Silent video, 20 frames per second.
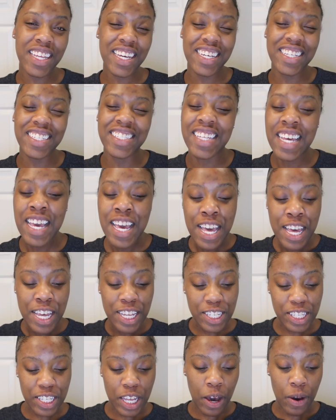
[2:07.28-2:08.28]
this.
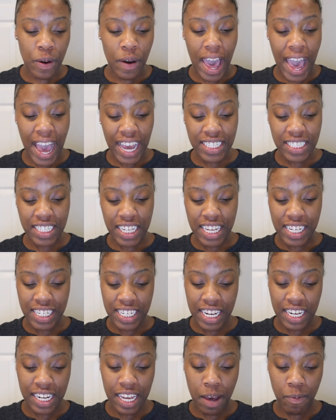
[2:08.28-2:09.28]
So actually it
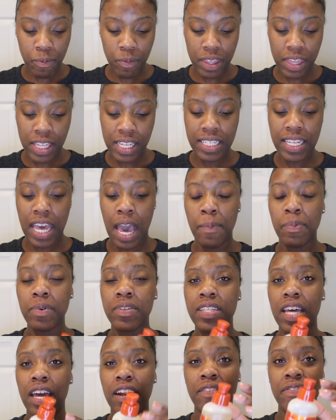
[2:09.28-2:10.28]
did come with this apple
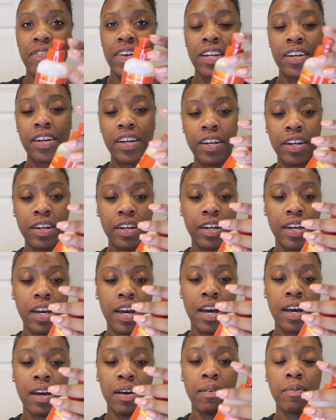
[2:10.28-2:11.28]
cider vinegar
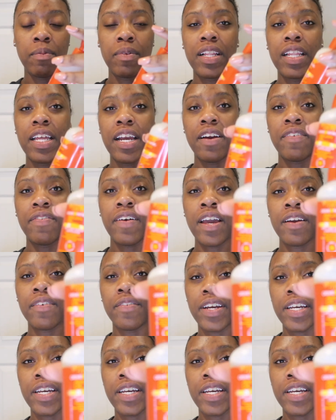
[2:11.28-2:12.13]
um, clarifying